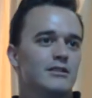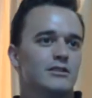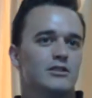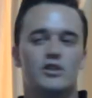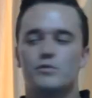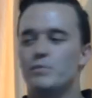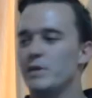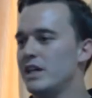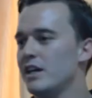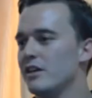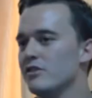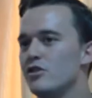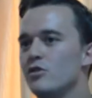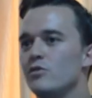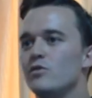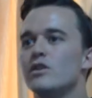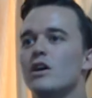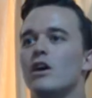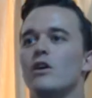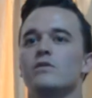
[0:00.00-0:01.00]
Just because you
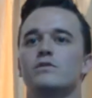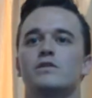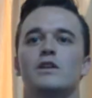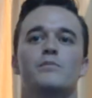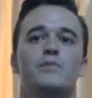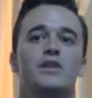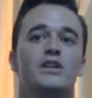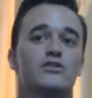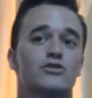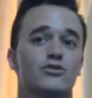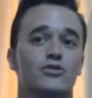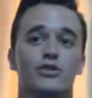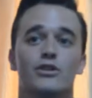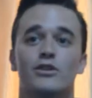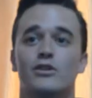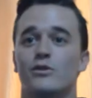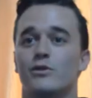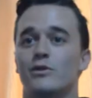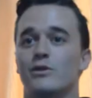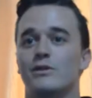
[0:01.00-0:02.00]
know something's
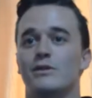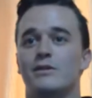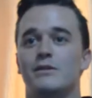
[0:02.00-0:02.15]
true